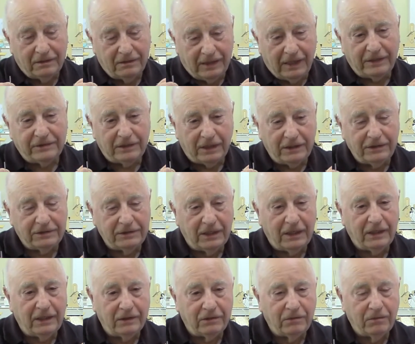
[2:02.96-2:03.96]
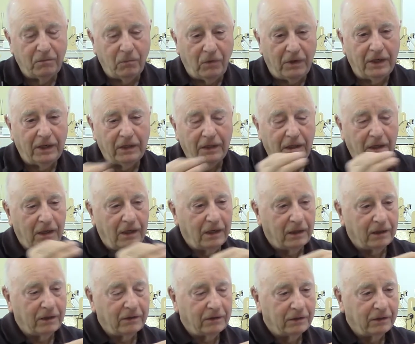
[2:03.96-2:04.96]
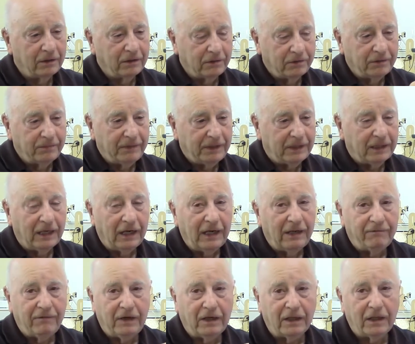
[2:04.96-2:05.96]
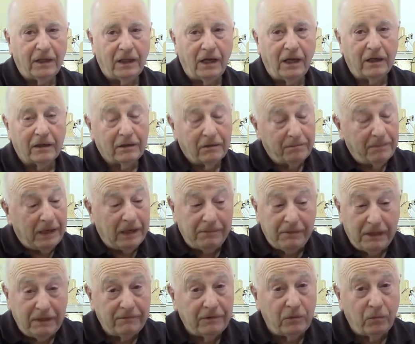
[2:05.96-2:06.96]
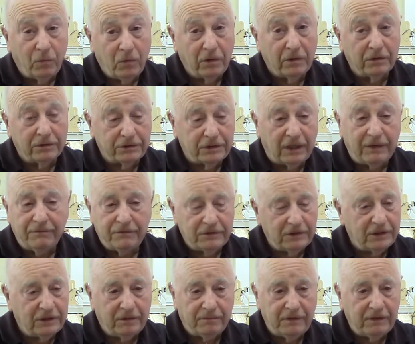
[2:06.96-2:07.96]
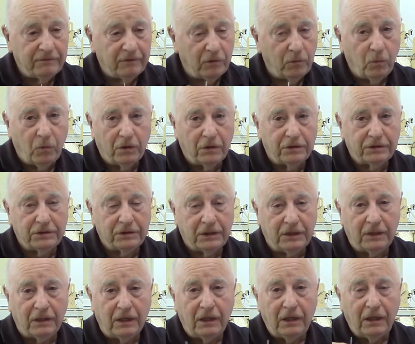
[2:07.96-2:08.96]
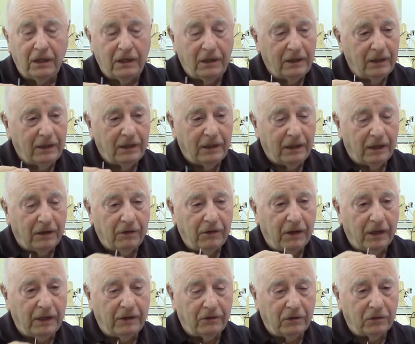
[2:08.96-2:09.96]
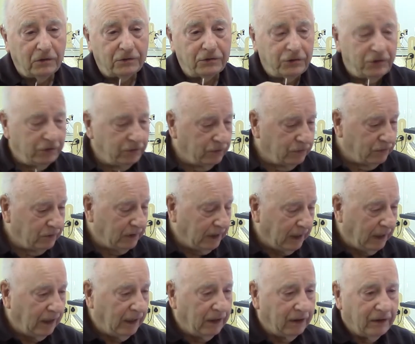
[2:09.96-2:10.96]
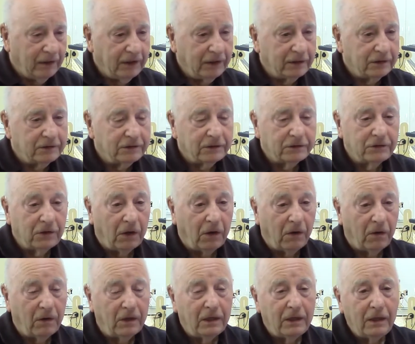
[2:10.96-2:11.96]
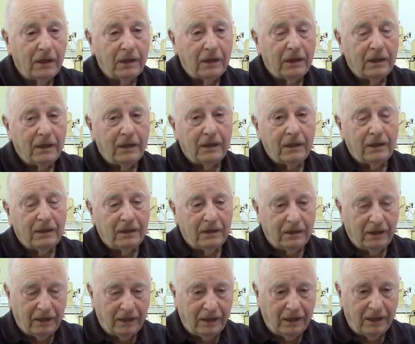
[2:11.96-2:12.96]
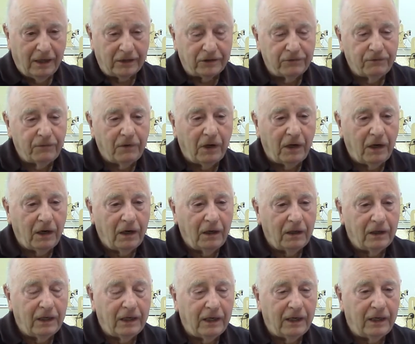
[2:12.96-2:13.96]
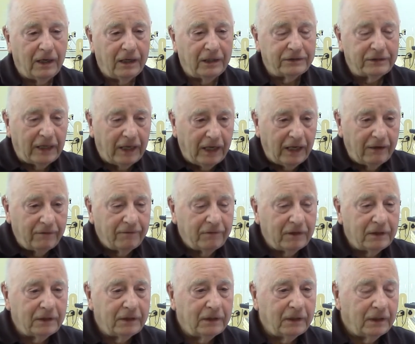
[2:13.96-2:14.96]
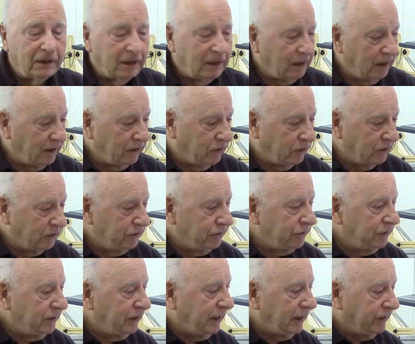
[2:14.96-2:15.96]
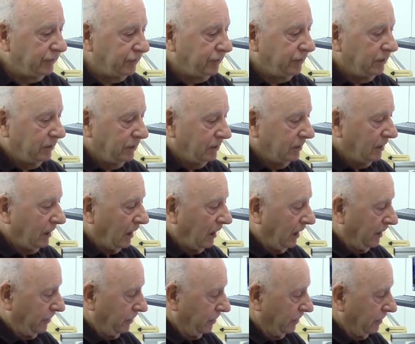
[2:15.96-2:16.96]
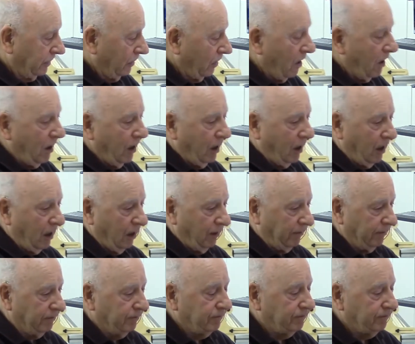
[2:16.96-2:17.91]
as I said, at 1 o'clock, or it could be at 11 o'clock, or maybe even worse. I've seen them even worse than in those two areas. So as far as having a good stitch on your long arm,